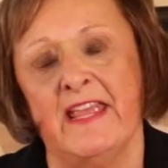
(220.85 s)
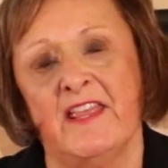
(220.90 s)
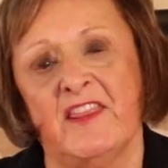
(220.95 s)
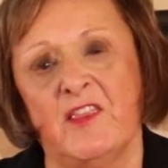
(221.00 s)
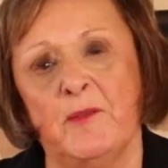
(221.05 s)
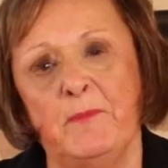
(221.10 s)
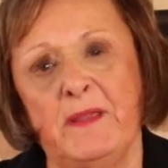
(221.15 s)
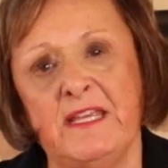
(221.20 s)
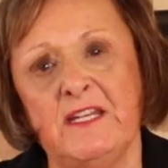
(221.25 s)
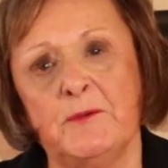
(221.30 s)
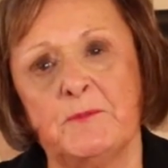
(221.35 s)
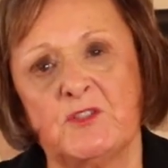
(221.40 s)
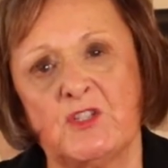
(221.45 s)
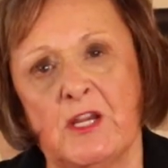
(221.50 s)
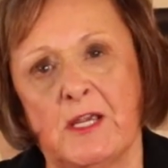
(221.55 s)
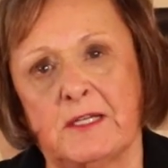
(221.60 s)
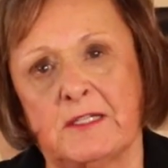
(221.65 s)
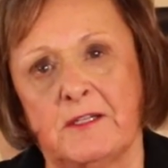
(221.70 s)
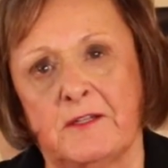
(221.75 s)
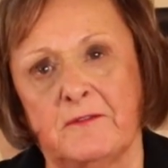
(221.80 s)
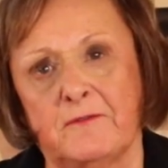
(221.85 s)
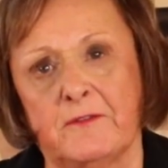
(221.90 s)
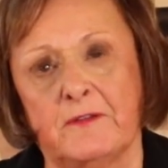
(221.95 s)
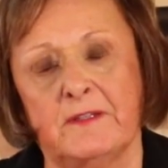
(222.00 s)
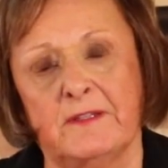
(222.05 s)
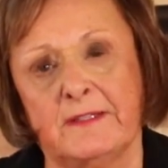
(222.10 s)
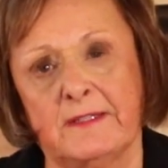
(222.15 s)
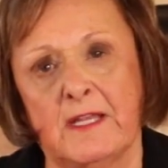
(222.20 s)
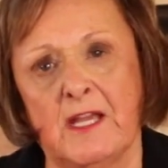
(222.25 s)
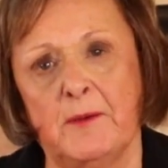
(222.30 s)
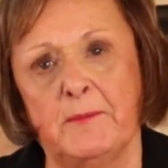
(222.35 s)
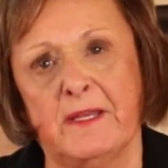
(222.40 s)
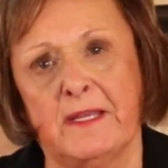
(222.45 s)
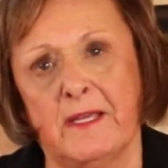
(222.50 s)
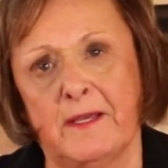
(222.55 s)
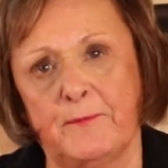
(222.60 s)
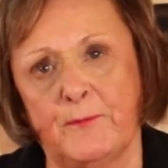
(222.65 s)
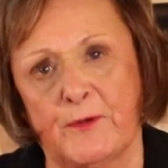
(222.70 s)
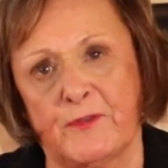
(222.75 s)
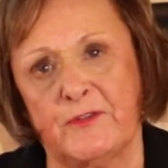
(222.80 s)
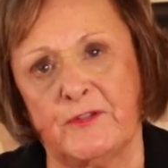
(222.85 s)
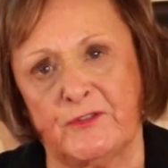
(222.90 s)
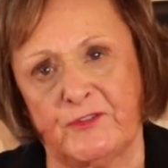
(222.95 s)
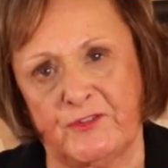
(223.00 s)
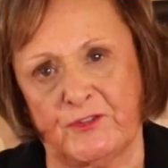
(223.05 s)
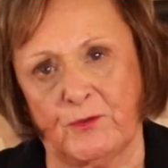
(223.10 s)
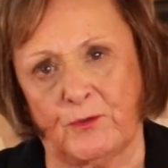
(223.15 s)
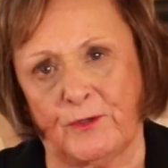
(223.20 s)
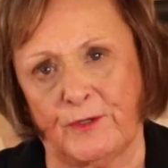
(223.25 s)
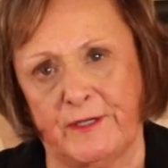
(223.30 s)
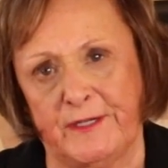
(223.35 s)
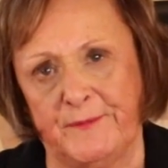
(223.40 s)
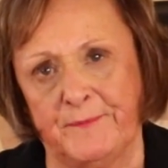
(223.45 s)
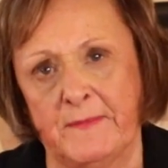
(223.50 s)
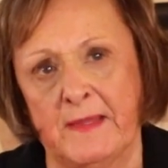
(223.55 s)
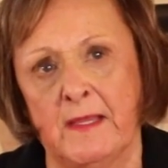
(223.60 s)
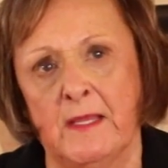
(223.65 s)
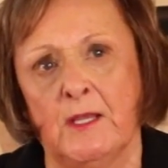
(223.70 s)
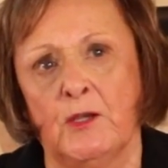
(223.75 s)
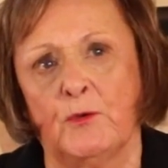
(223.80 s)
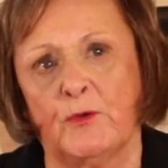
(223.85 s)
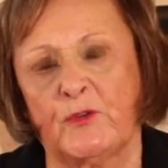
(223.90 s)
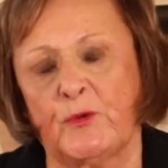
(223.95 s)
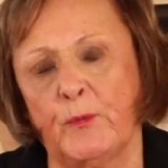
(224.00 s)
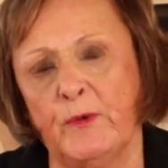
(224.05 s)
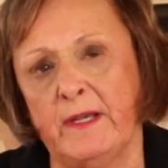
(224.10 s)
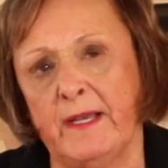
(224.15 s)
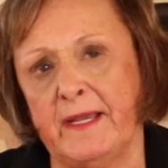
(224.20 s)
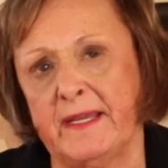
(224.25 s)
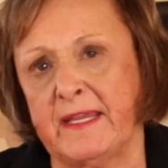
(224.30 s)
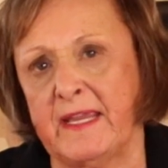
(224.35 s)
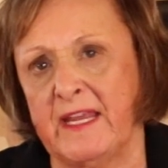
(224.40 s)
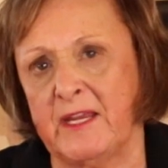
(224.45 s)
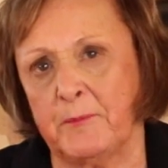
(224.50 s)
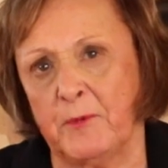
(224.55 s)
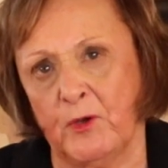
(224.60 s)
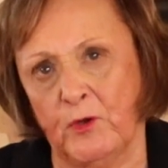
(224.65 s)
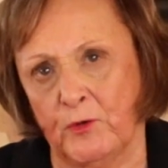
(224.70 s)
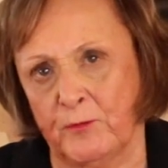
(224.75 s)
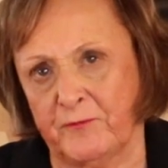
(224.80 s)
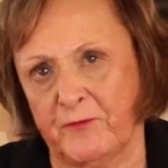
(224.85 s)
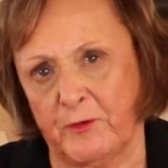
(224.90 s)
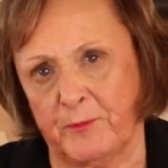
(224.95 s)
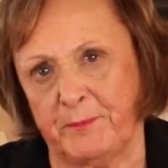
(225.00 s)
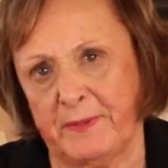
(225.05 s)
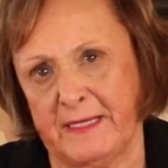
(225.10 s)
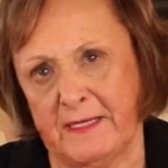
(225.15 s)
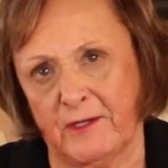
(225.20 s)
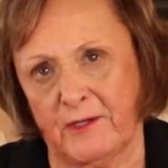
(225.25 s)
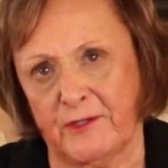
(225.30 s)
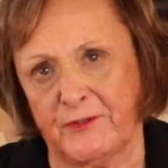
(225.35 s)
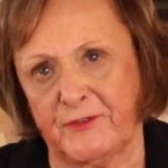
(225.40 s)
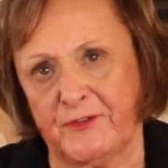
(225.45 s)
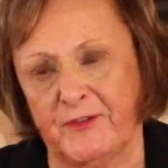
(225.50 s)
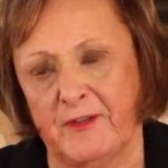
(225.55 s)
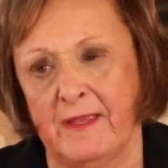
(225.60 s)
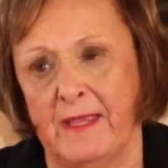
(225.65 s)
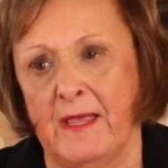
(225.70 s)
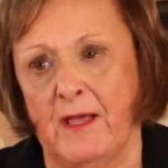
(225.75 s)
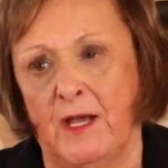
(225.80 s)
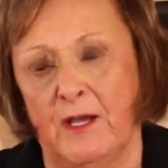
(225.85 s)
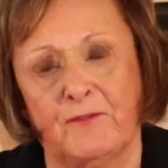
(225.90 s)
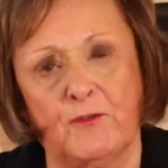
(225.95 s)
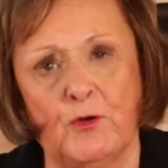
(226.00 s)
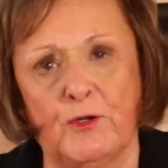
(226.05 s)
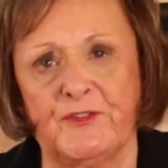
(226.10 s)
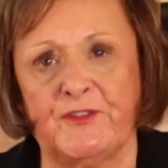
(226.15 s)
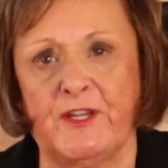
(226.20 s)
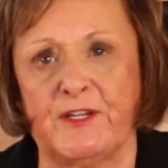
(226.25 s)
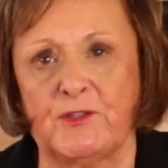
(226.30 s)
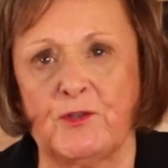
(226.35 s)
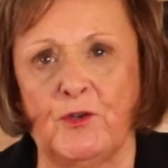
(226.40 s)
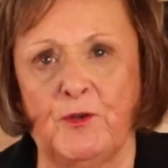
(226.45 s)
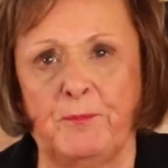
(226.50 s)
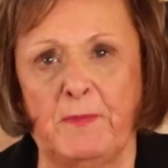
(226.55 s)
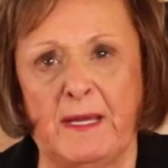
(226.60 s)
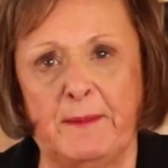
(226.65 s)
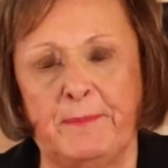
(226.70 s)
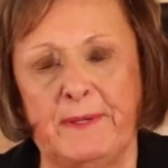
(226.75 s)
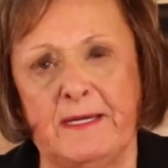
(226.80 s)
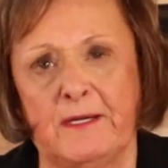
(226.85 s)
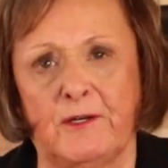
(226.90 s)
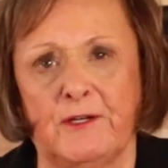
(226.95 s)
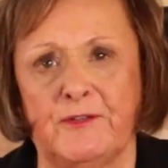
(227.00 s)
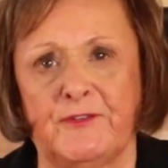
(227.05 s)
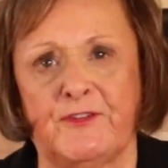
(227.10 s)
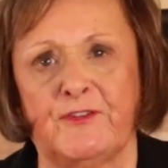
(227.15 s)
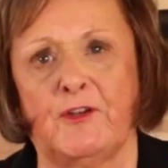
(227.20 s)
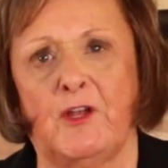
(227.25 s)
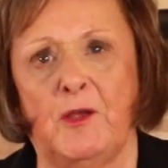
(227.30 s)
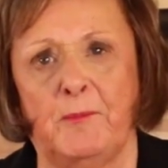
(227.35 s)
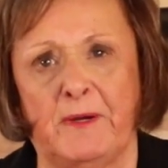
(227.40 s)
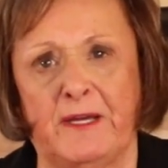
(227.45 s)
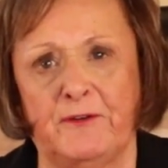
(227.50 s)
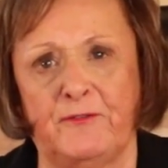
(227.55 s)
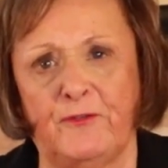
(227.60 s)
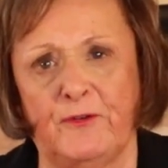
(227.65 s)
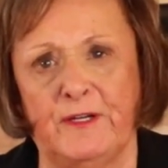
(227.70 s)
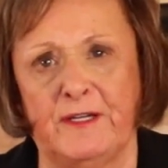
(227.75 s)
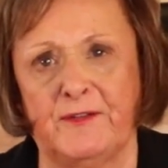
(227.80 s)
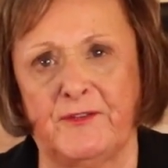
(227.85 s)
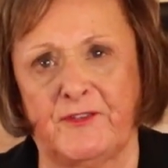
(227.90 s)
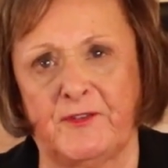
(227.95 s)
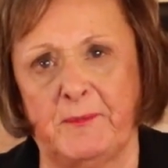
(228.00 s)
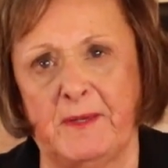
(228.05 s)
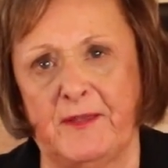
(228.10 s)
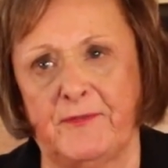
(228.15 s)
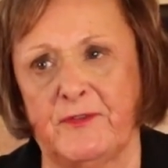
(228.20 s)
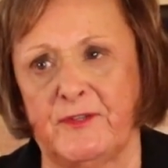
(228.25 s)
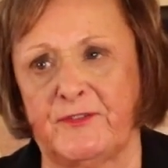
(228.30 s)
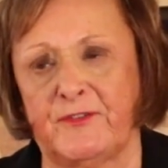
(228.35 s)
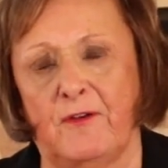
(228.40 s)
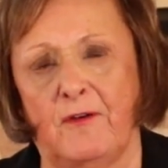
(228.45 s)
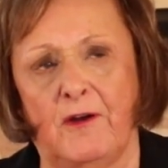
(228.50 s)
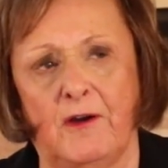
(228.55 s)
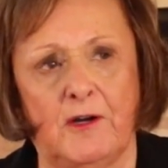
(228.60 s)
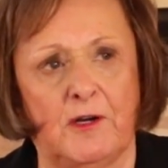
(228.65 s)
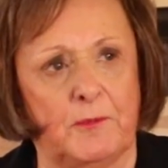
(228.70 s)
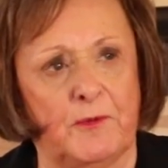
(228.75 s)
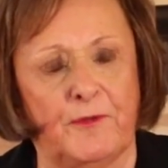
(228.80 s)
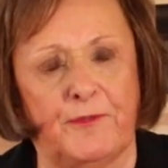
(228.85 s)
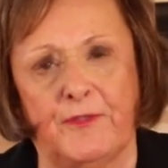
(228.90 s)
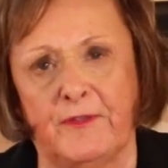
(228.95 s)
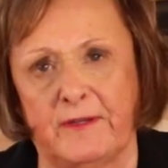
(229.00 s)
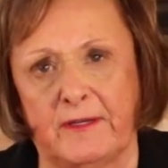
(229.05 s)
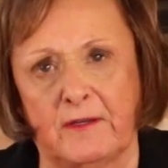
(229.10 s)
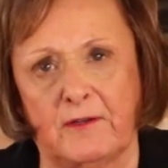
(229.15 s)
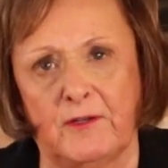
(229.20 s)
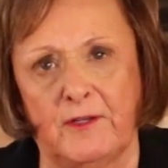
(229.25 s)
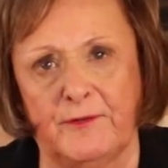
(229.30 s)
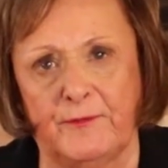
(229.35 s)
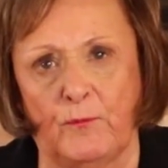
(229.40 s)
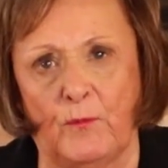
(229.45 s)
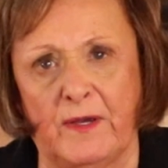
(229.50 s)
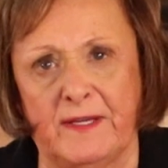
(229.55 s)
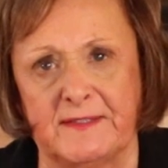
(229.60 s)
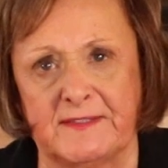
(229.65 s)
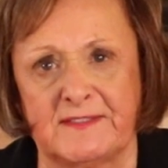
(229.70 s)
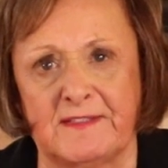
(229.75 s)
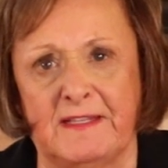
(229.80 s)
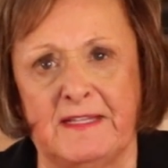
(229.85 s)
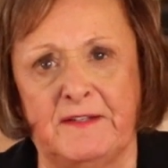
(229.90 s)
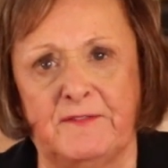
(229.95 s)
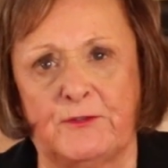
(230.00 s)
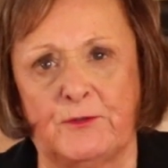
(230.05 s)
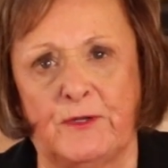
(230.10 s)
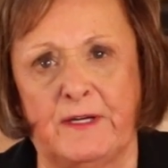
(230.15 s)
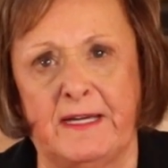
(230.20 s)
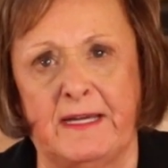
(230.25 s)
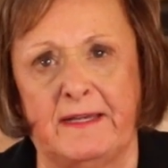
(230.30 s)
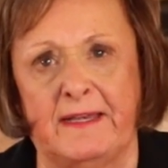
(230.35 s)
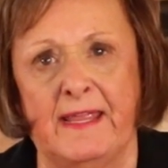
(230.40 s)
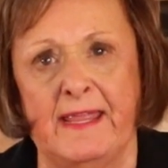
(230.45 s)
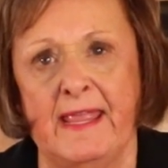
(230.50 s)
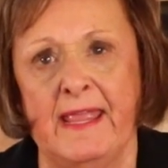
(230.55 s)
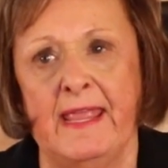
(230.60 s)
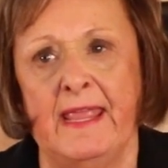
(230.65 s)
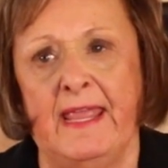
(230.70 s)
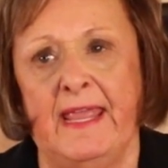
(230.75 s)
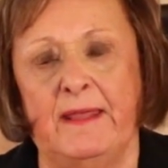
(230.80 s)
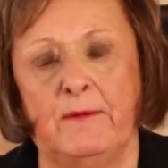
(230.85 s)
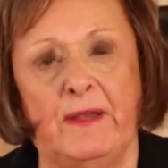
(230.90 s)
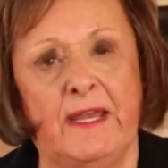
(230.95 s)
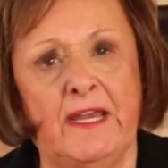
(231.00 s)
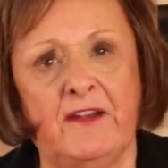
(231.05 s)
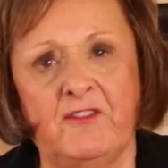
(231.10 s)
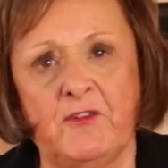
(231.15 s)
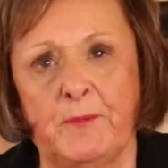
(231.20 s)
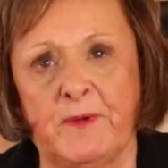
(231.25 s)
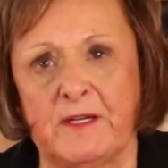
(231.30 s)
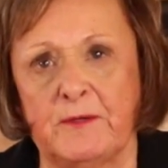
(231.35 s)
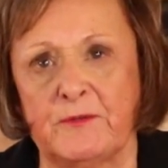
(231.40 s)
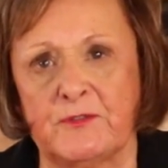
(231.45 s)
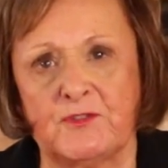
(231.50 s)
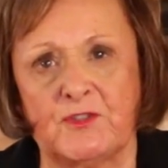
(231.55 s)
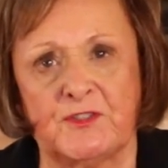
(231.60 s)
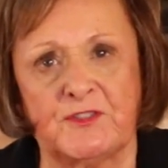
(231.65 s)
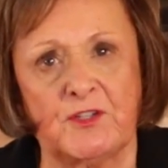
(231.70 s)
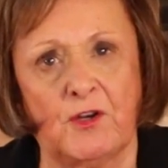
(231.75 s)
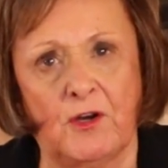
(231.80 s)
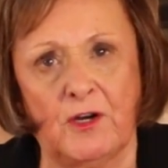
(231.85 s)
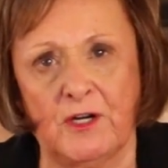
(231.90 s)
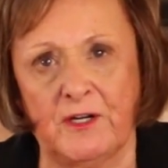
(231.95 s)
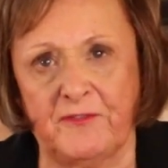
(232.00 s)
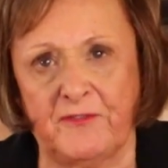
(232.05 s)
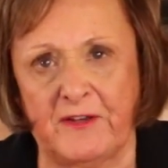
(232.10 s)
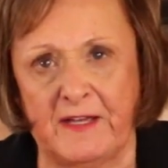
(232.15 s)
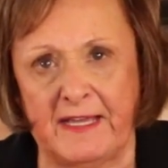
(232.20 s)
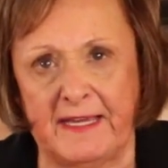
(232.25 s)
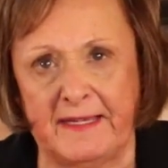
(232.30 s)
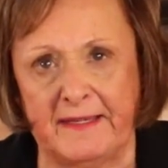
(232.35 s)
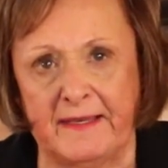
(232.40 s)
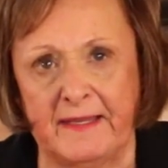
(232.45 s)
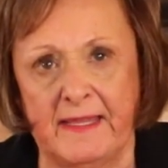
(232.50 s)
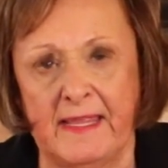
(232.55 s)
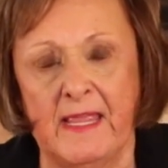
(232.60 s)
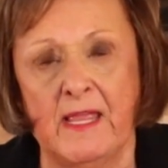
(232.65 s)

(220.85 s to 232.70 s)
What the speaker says: The main objective in coming up with this story was when I came home from Paris. Of course, I told my parents and all my friends about this horrible thing called white slave trade, and everybody was just horrified.